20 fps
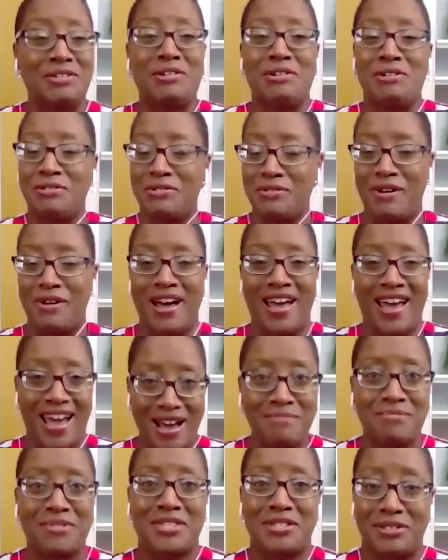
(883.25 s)
You
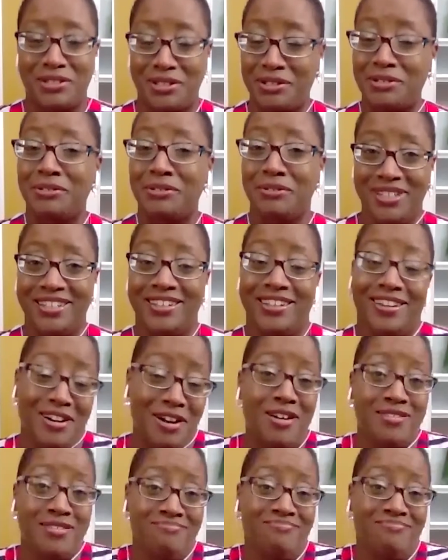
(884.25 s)
absolutely
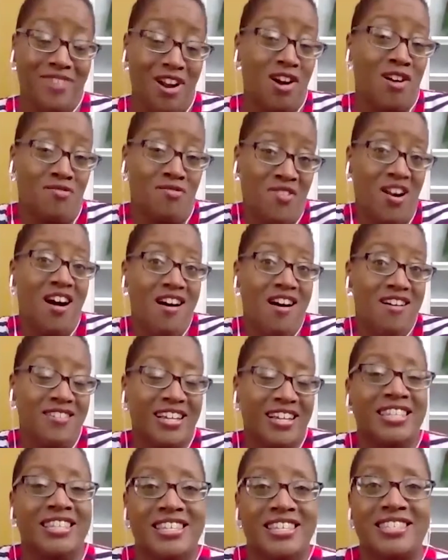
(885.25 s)
are
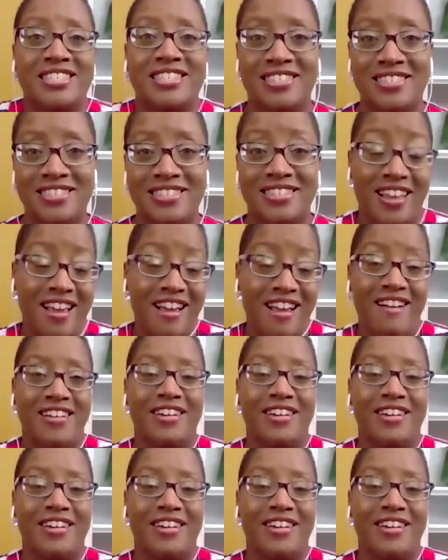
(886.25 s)
wrong in this scenario.